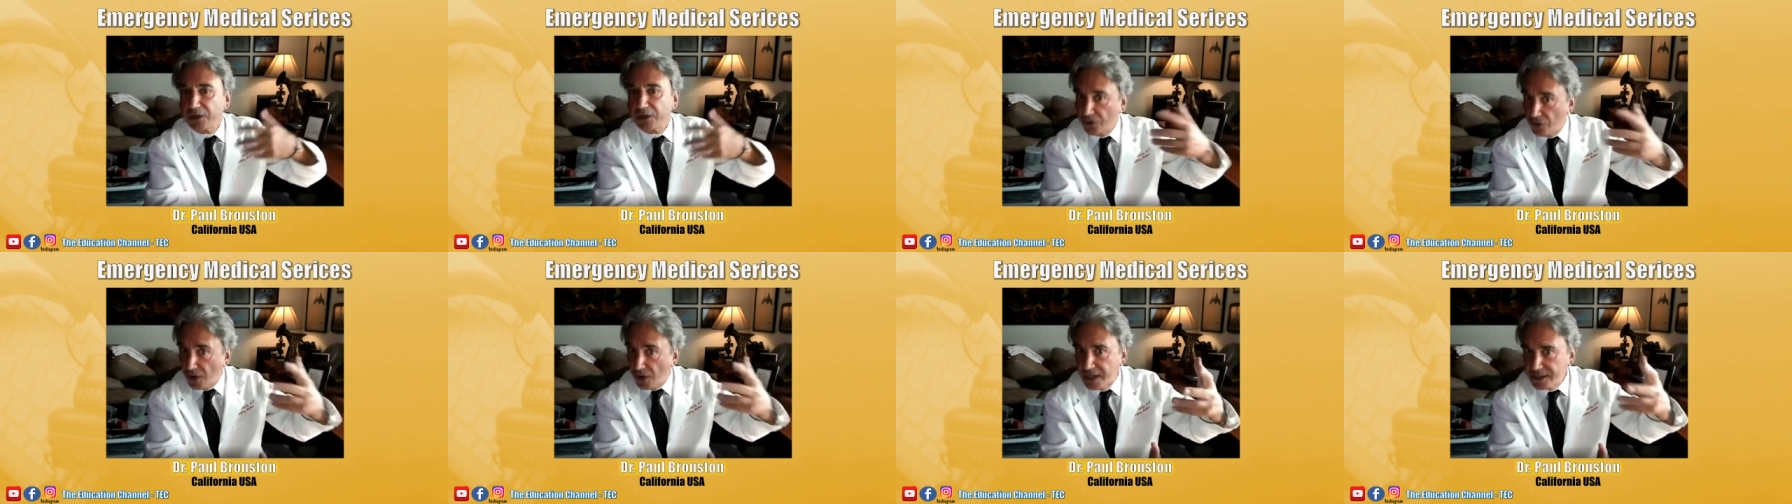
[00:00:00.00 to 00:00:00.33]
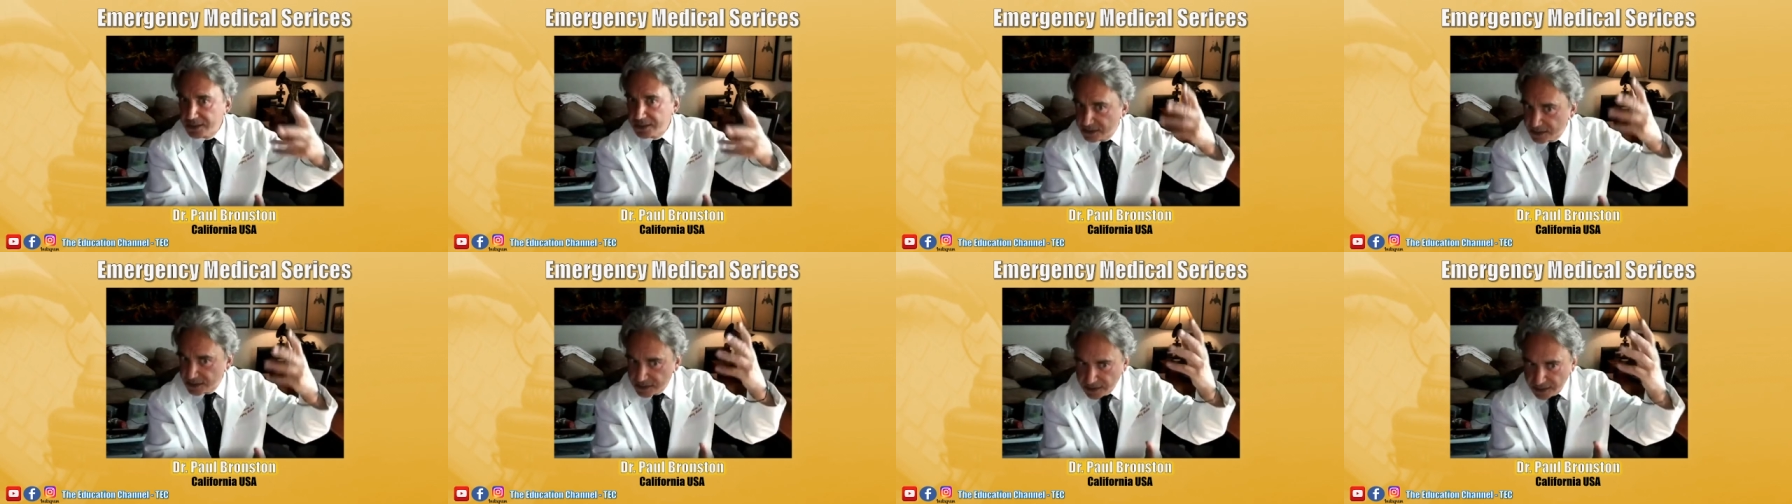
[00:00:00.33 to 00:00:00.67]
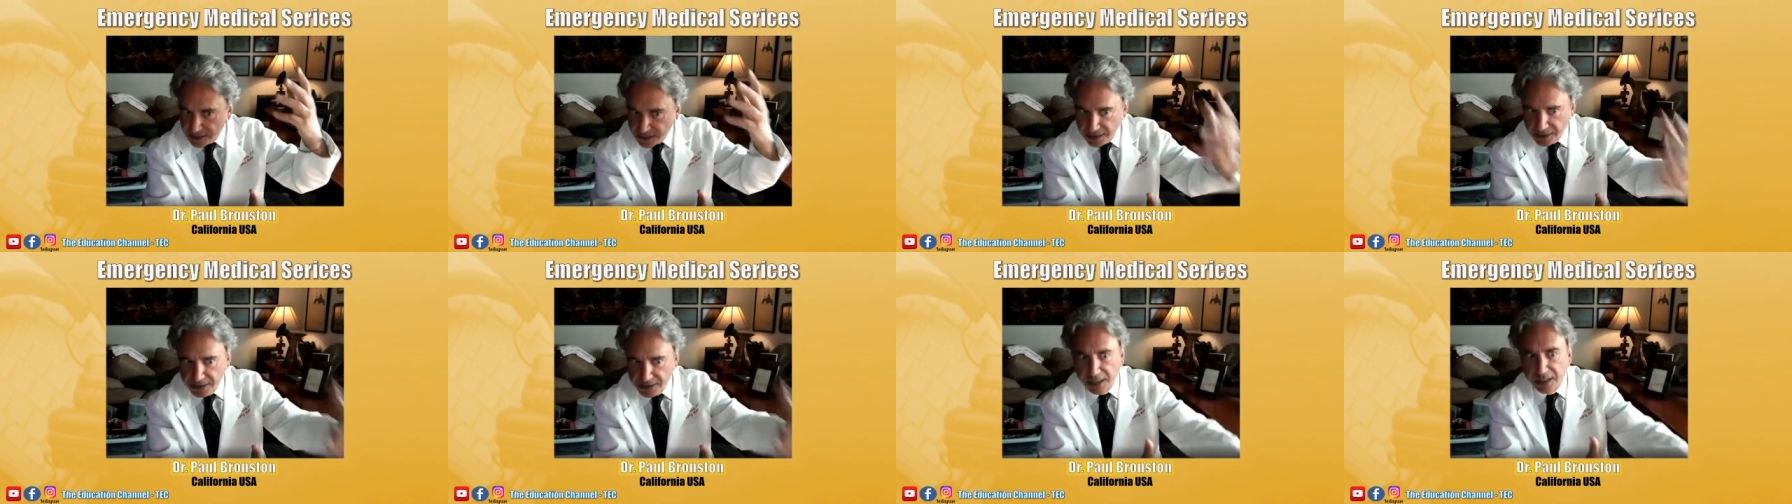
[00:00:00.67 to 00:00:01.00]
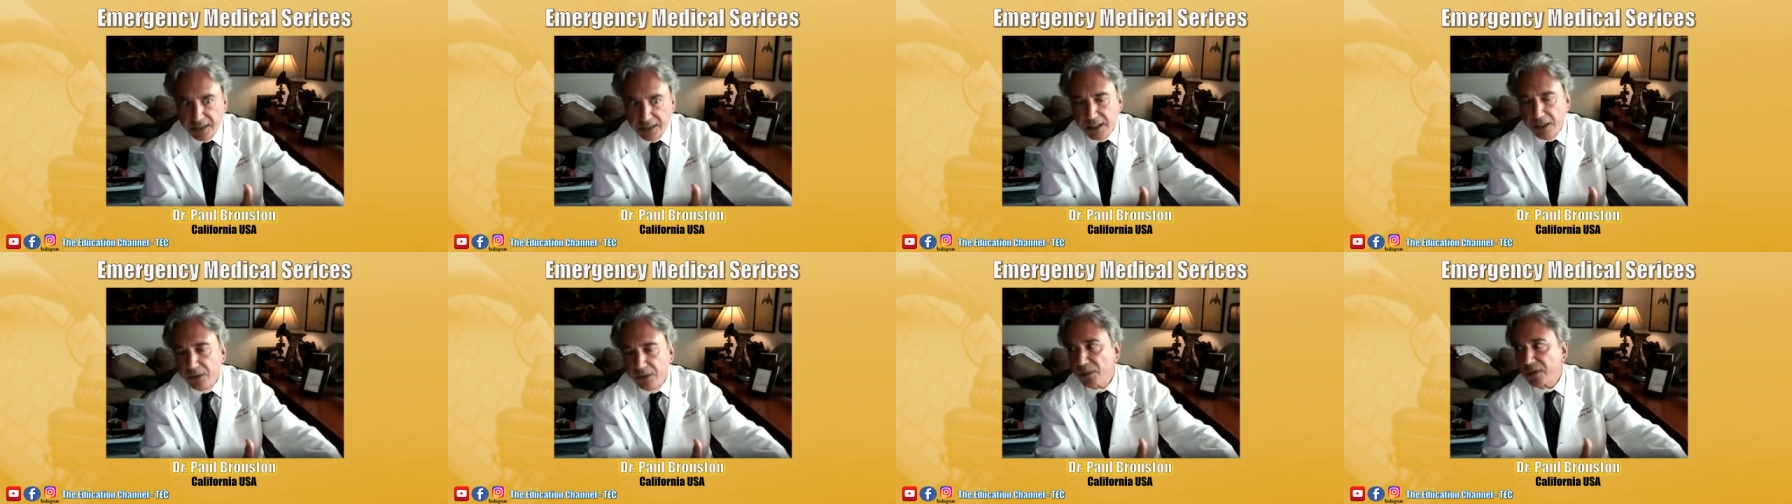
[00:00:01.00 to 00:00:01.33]
crisis
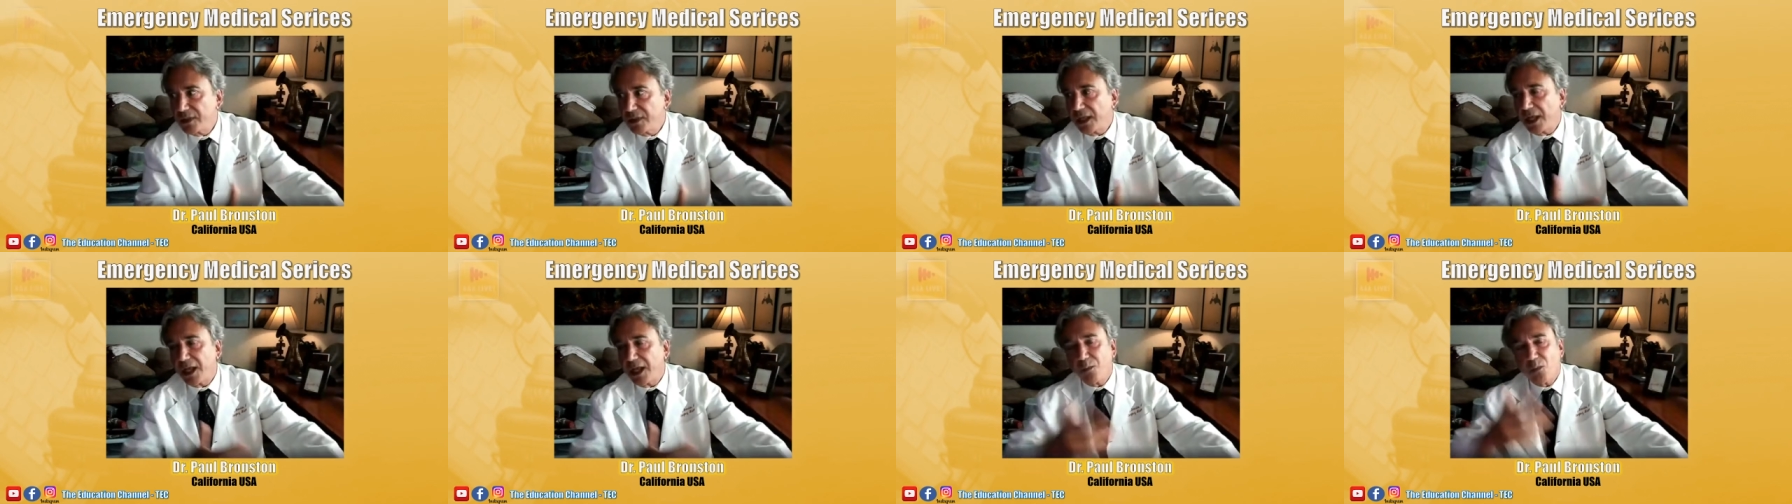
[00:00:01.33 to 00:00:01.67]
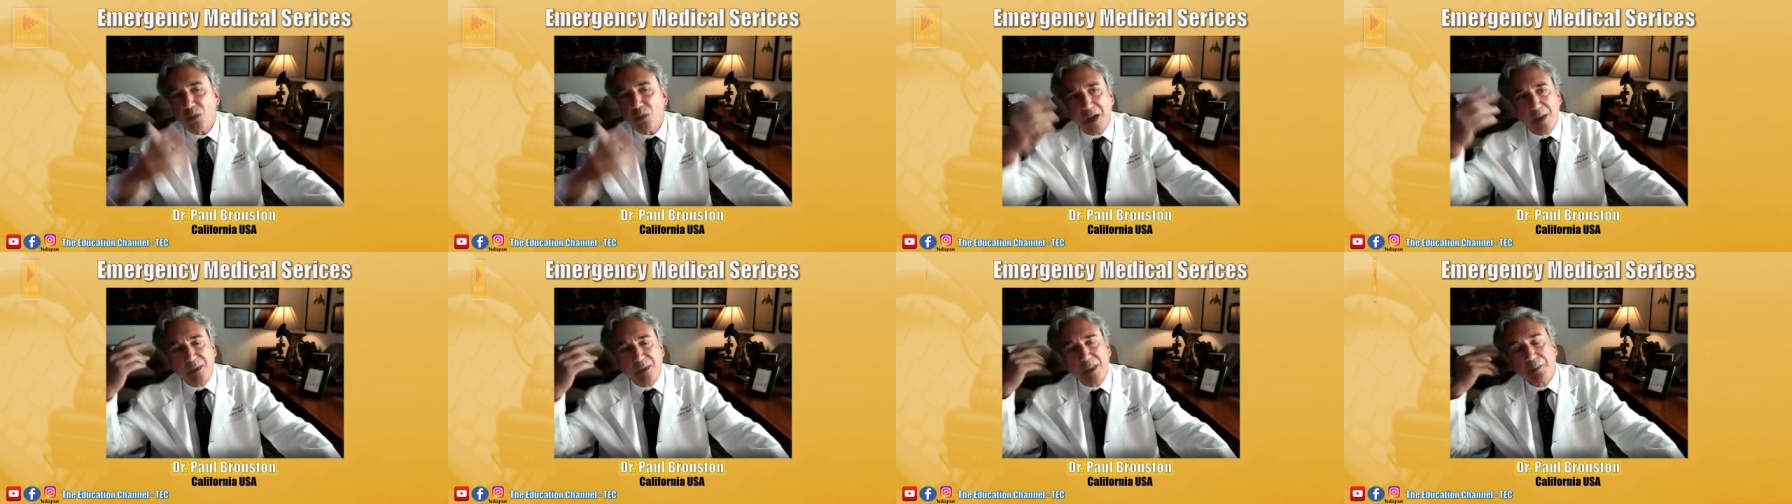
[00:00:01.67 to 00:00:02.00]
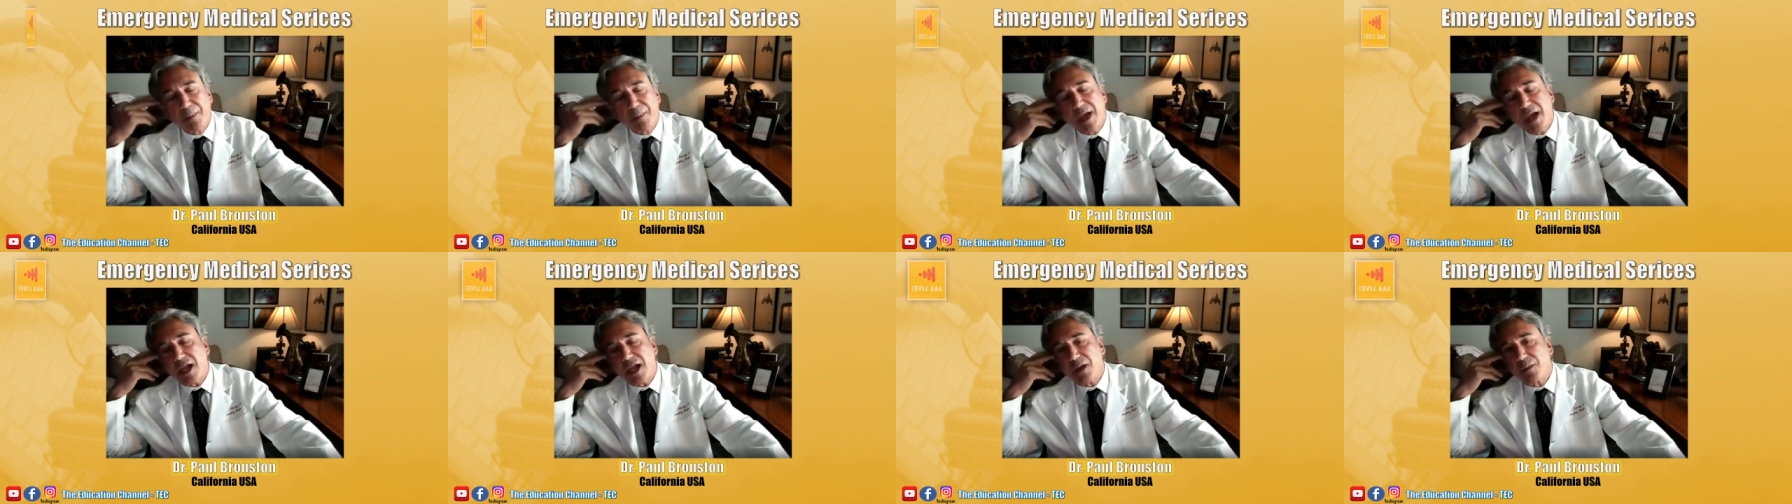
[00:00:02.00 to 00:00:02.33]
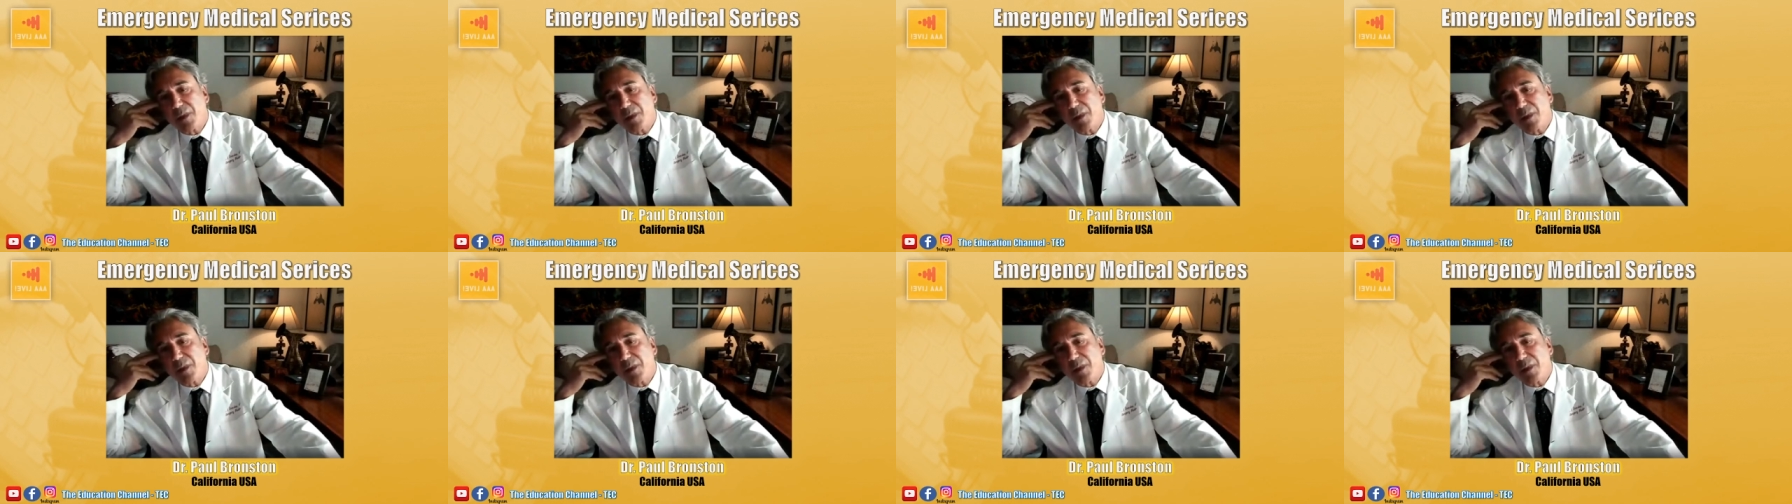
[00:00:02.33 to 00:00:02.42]
and dealing with them while in the back